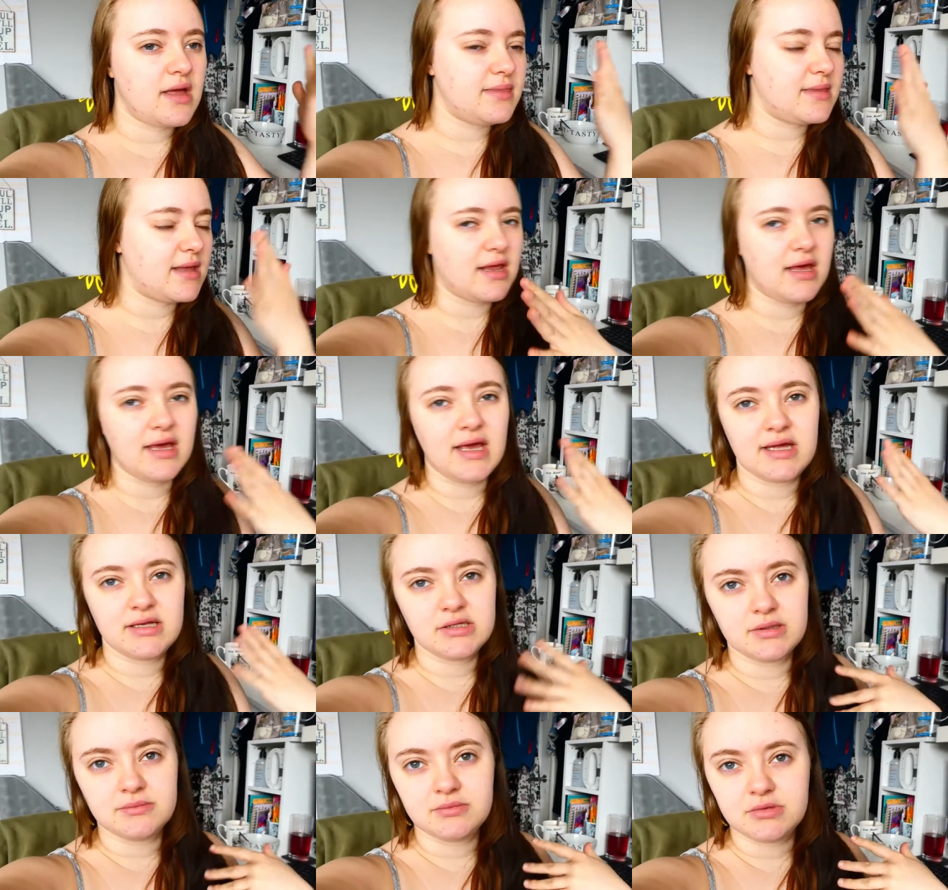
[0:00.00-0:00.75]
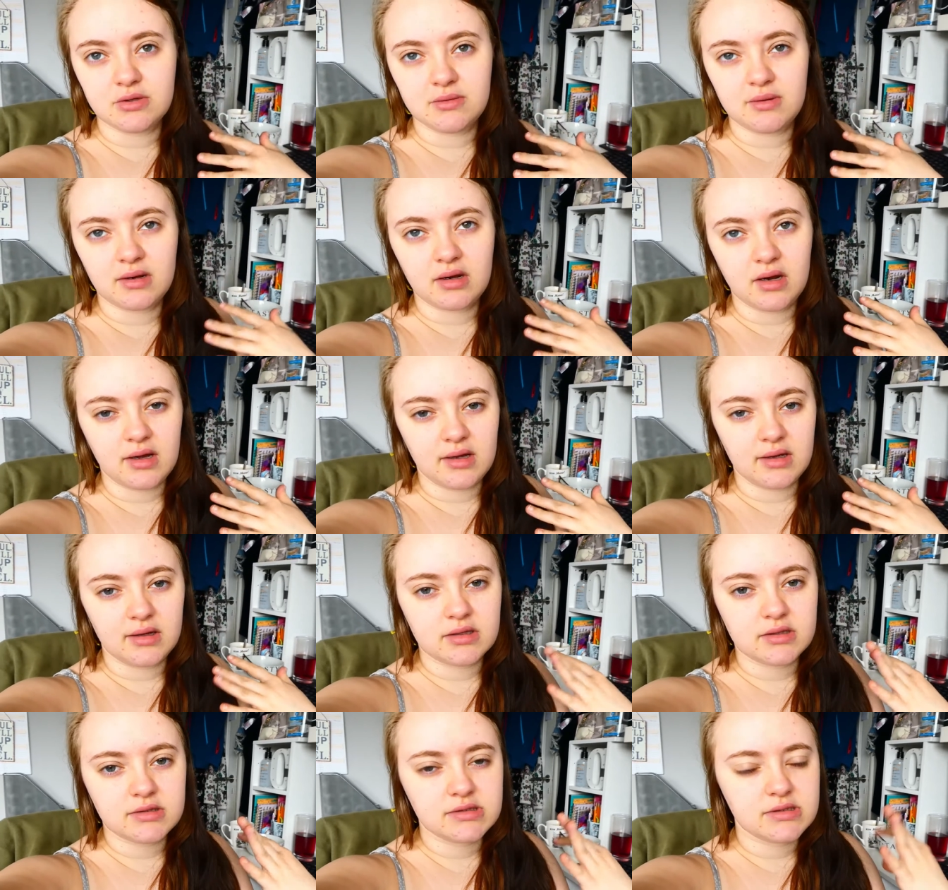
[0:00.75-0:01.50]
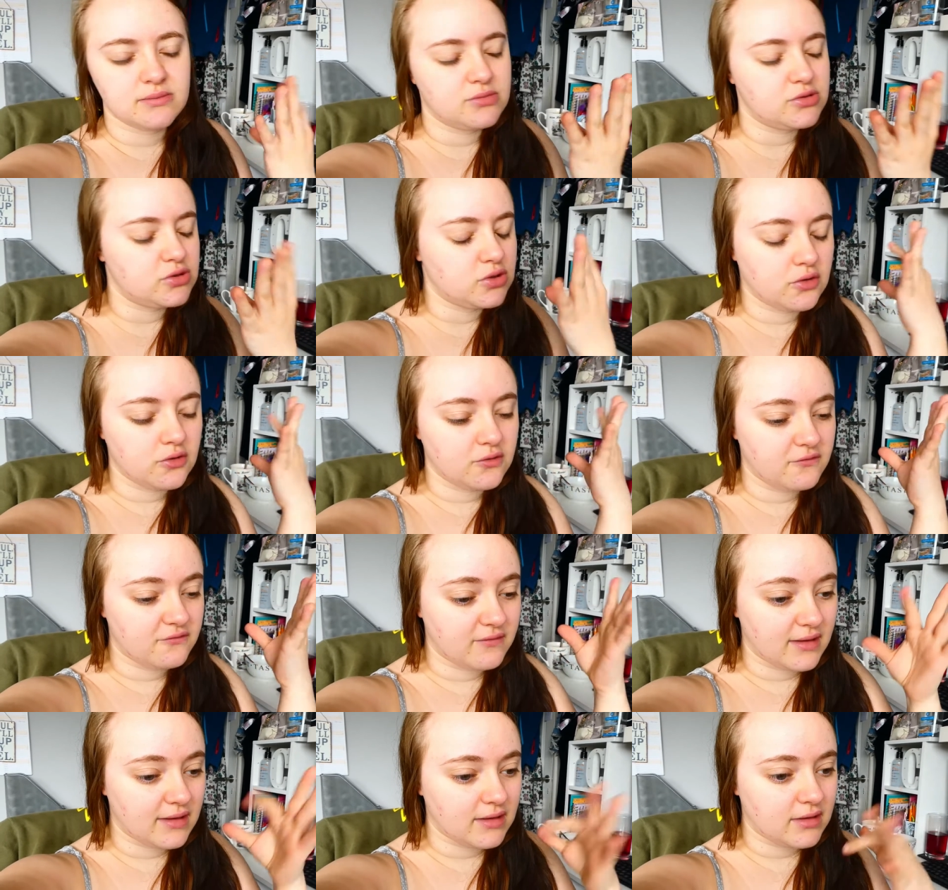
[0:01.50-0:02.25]
and then I end up doing like some sort
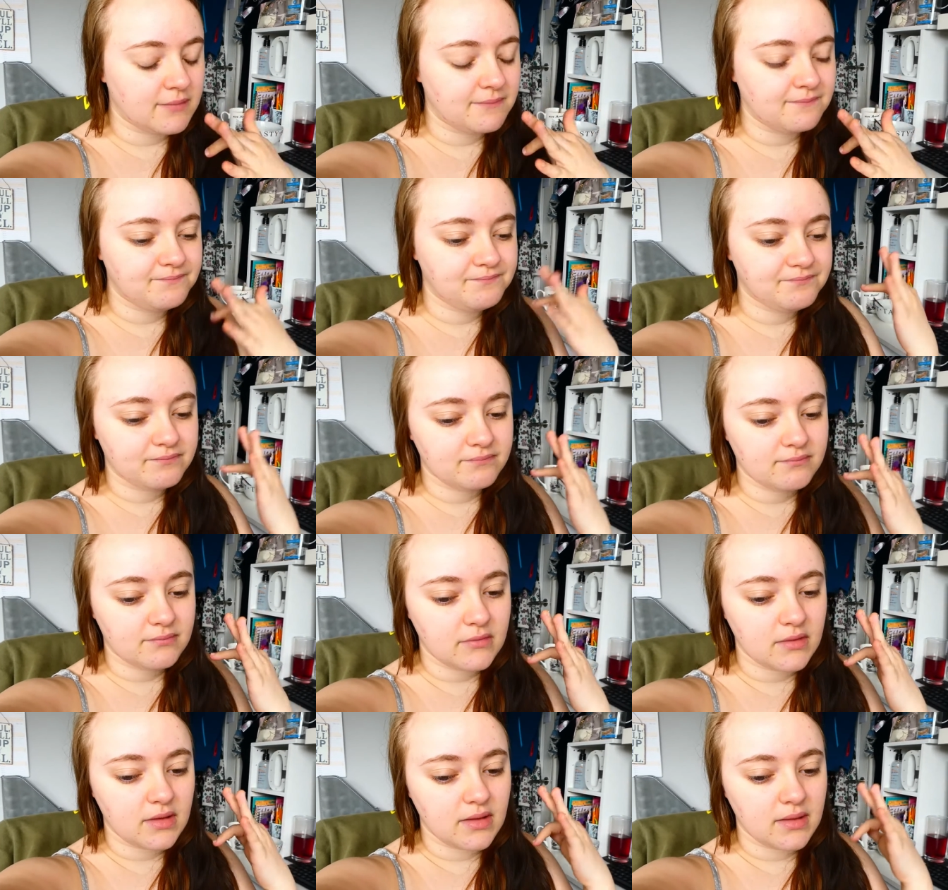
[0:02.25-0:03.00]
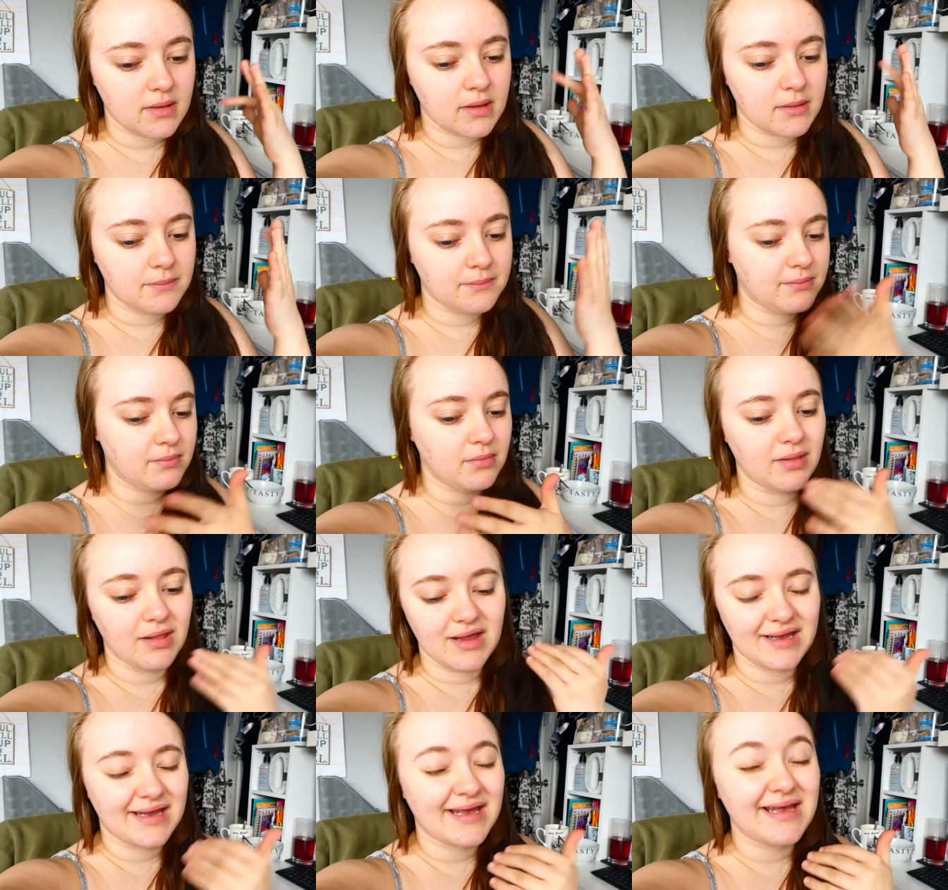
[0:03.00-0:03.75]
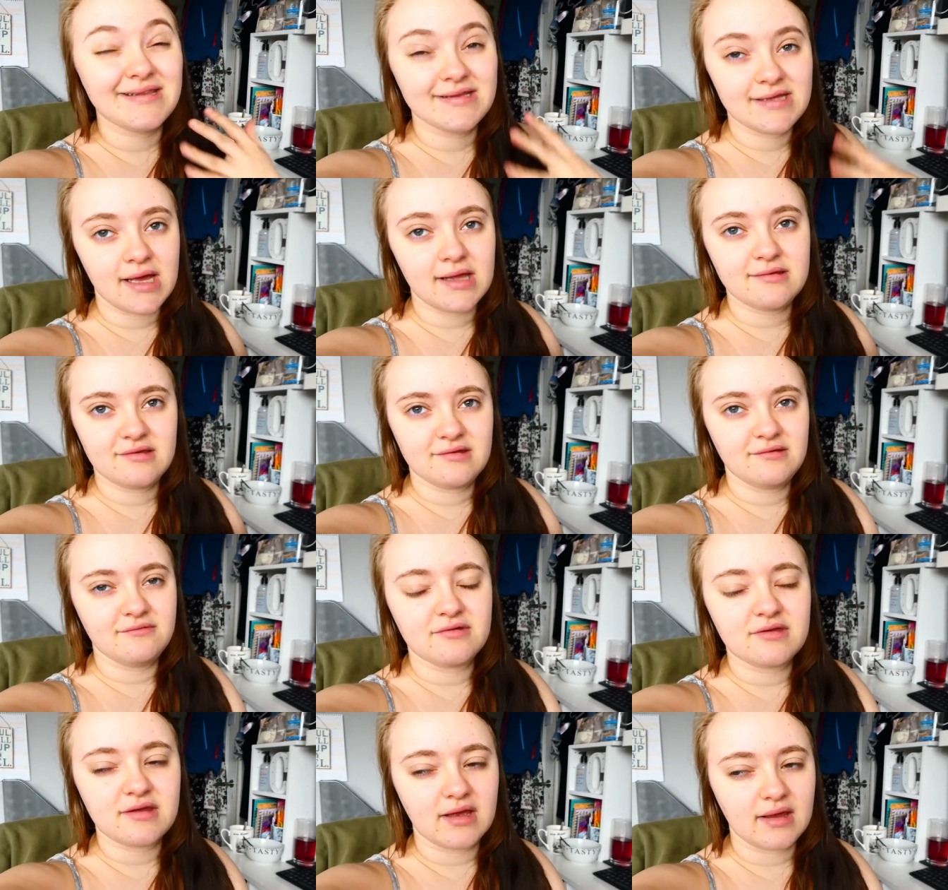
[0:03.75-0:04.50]
of like a, like
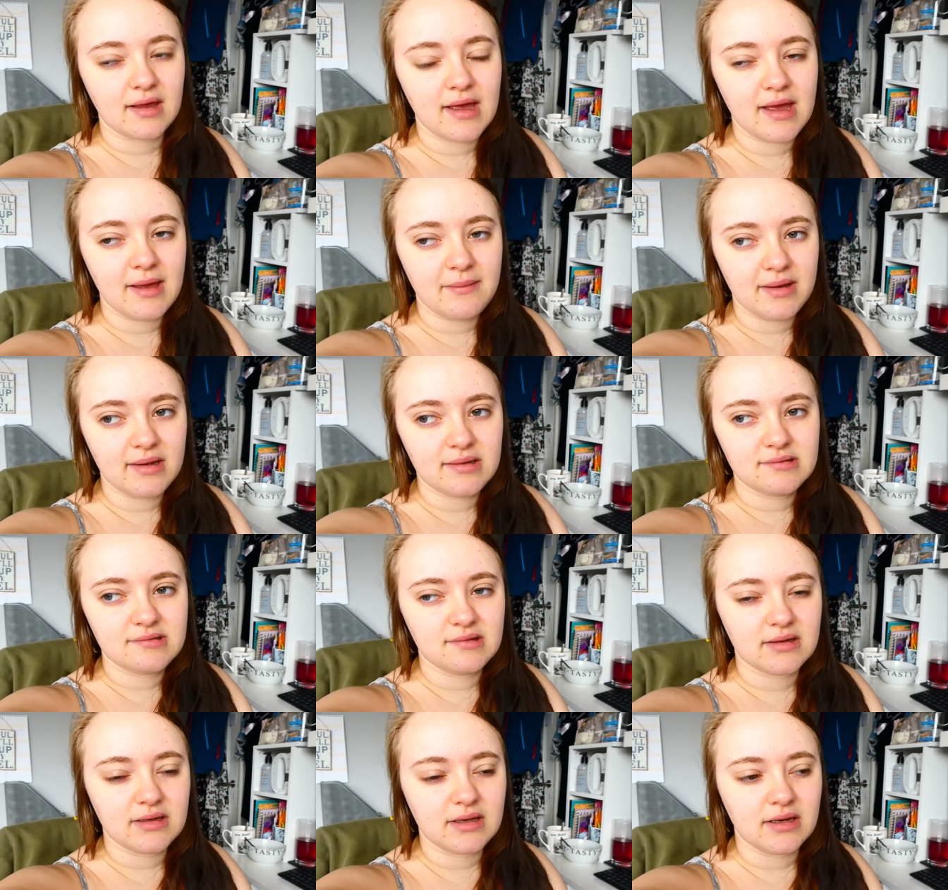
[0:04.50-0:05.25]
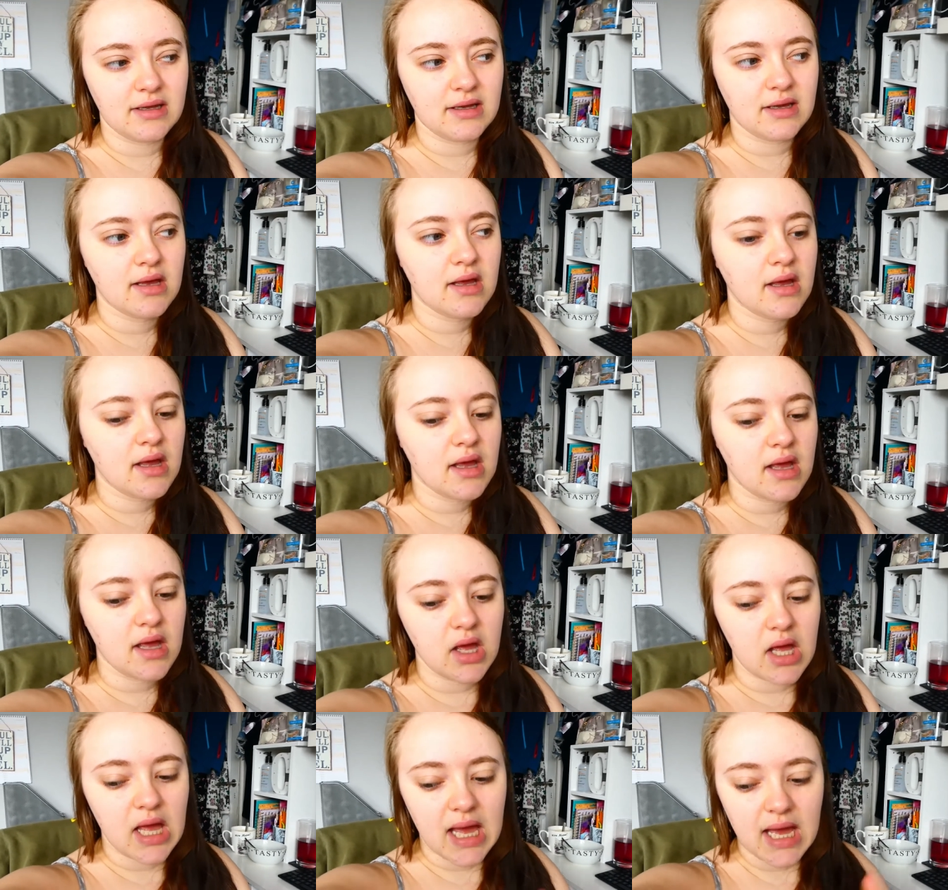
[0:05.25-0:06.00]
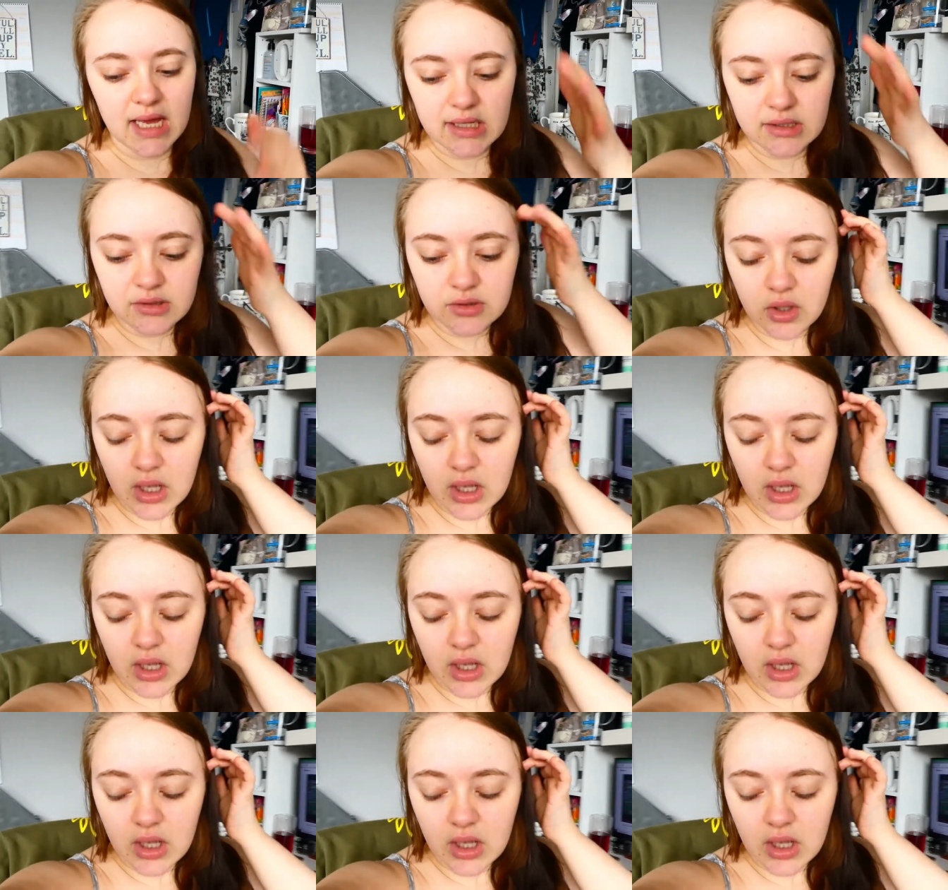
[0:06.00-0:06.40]
intensive skincare basically. And